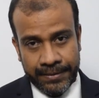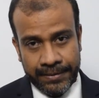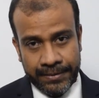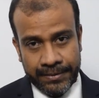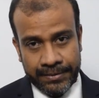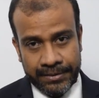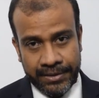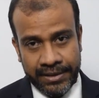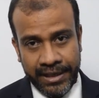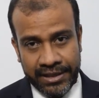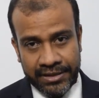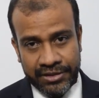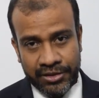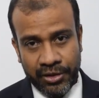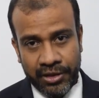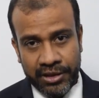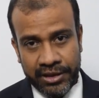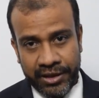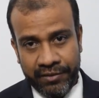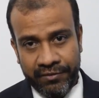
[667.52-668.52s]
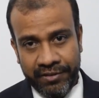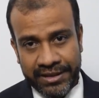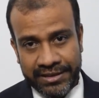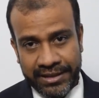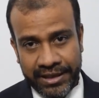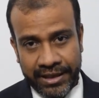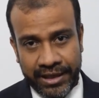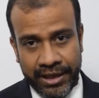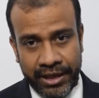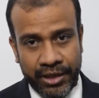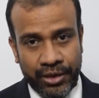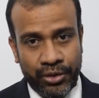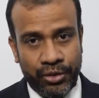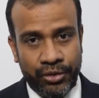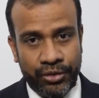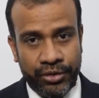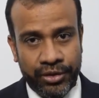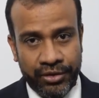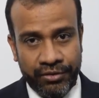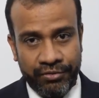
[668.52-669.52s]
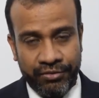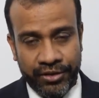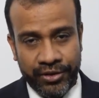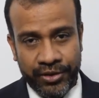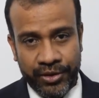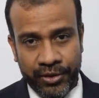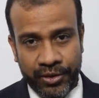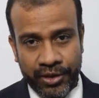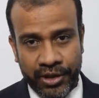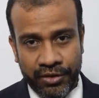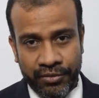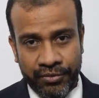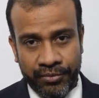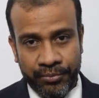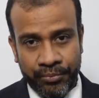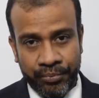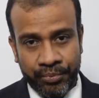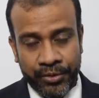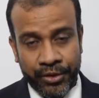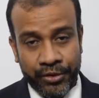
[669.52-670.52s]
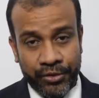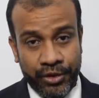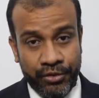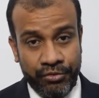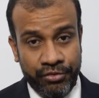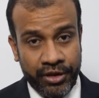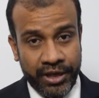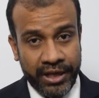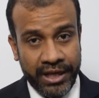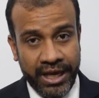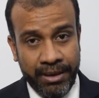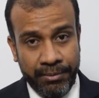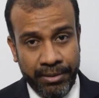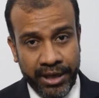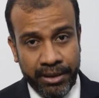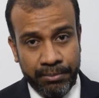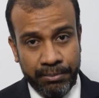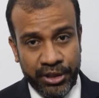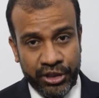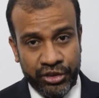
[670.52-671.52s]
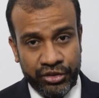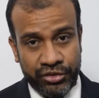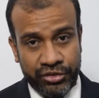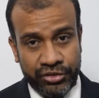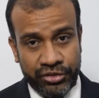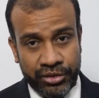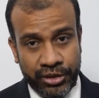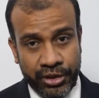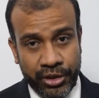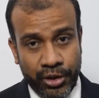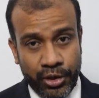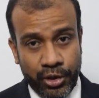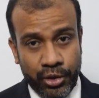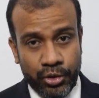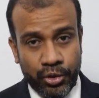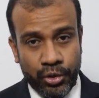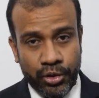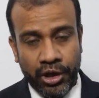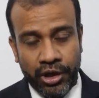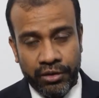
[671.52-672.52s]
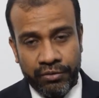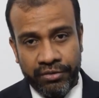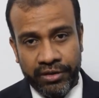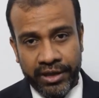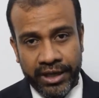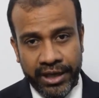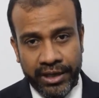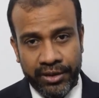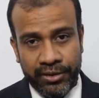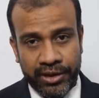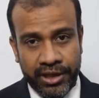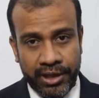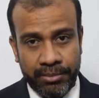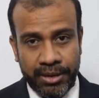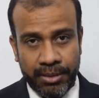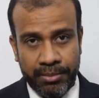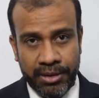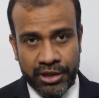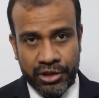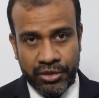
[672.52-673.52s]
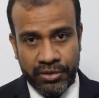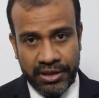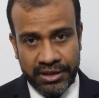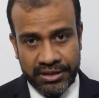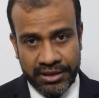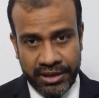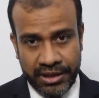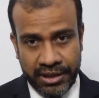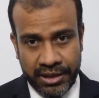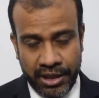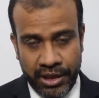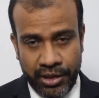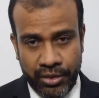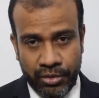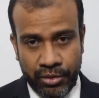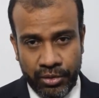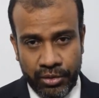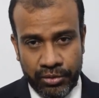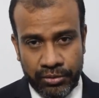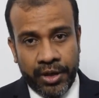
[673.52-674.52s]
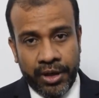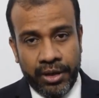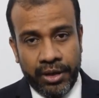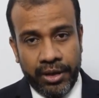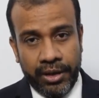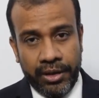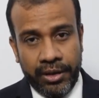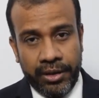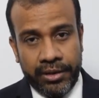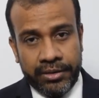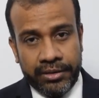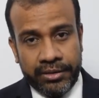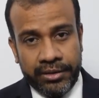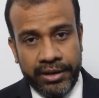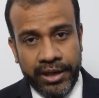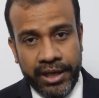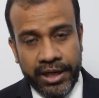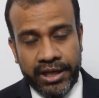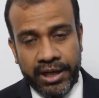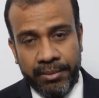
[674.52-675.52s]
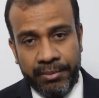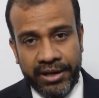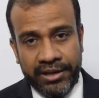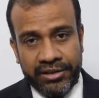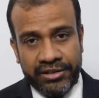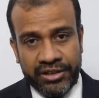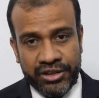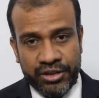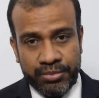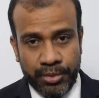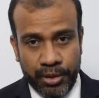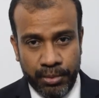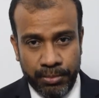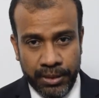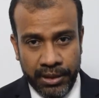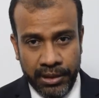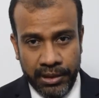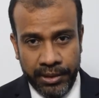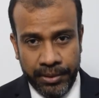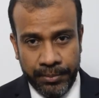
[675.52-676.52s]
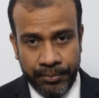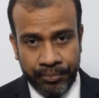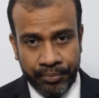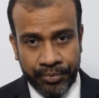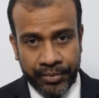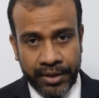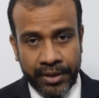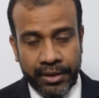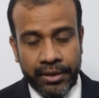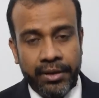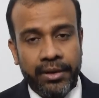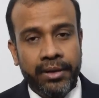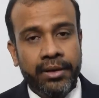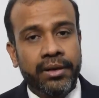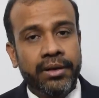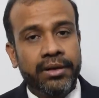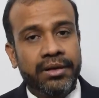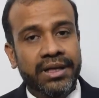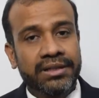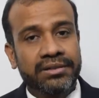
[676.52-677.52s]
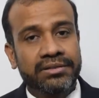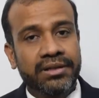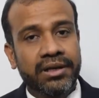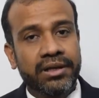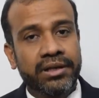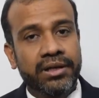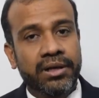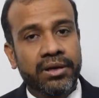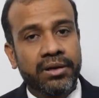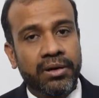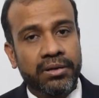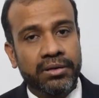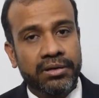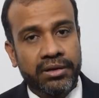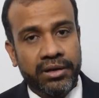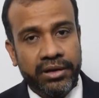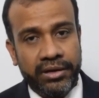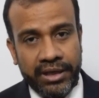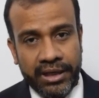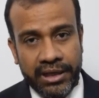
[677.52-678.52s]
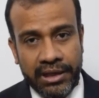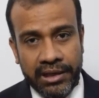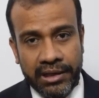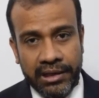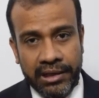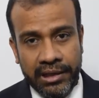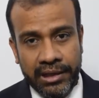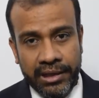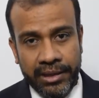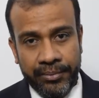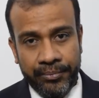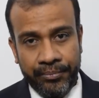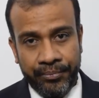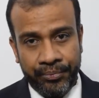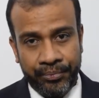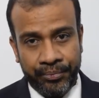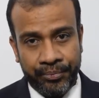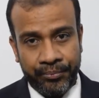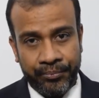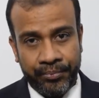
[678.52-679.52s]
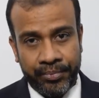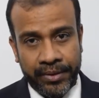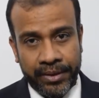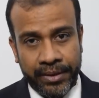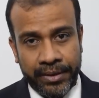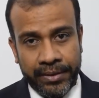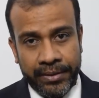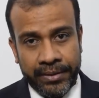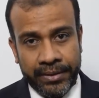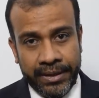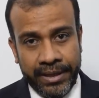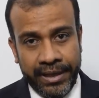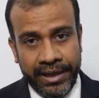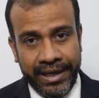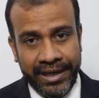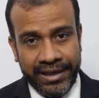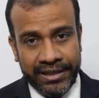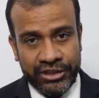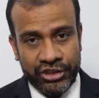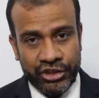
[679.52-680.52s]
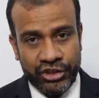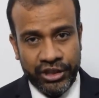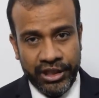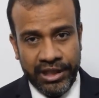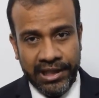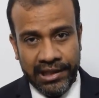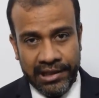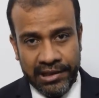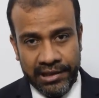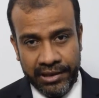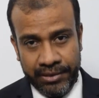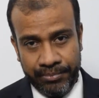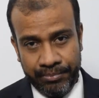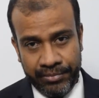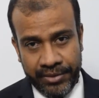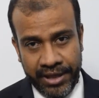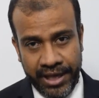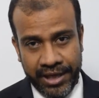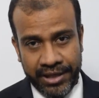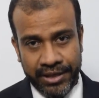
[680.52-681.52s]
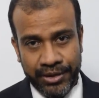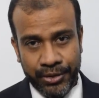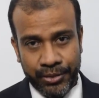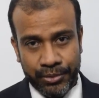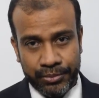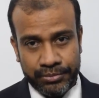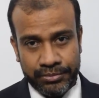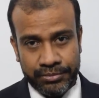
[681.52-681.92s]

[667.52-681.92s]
So that is all the advice I can give for you now. So if you are diabetic patients, do not forget to keep your blood sugars under control, take your medicines properly, consult your doctor regularly, and stay healthy. Thank you.